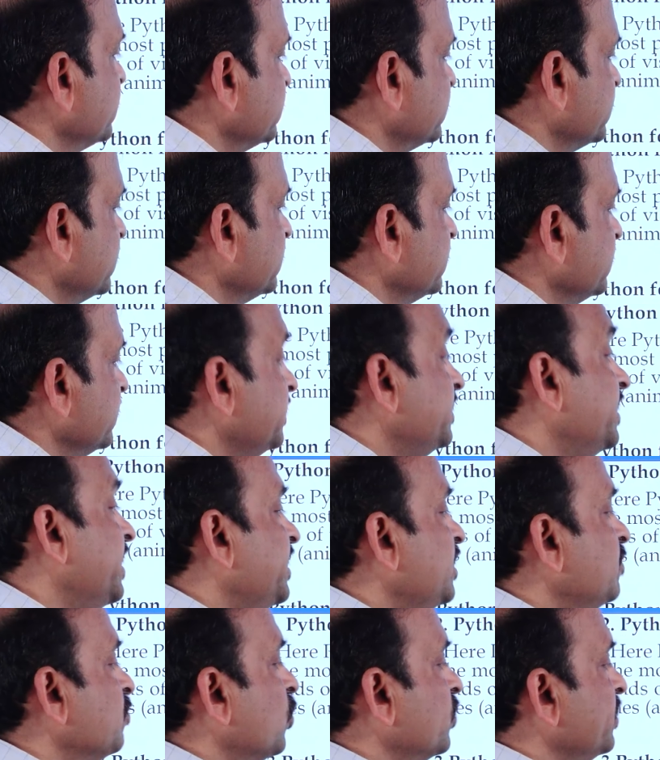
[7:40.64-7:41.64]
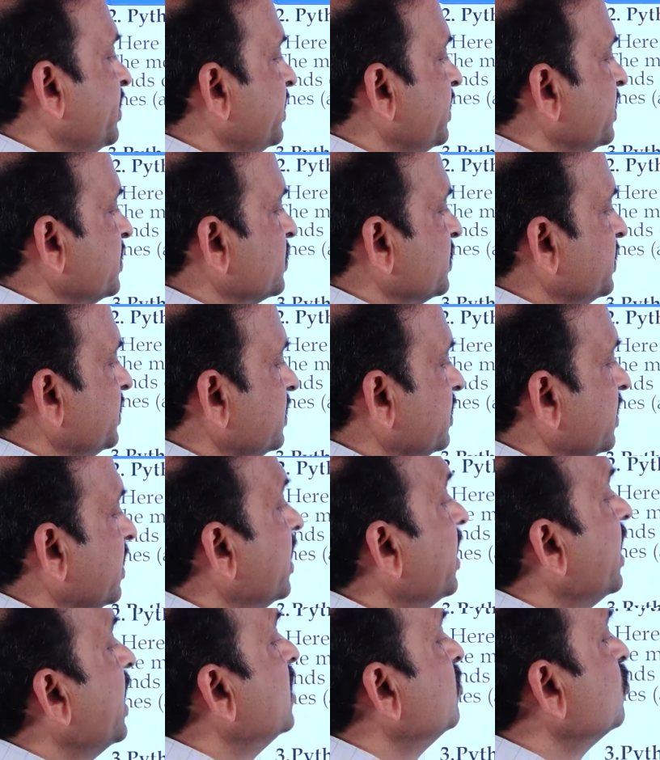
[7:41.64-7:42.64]
asset in any modern industry,
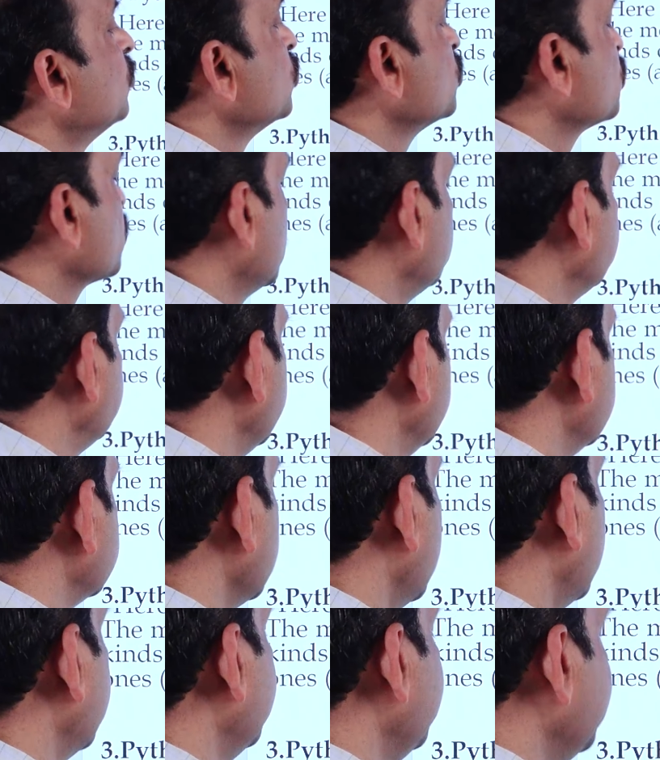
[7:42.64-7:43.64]
and most companies are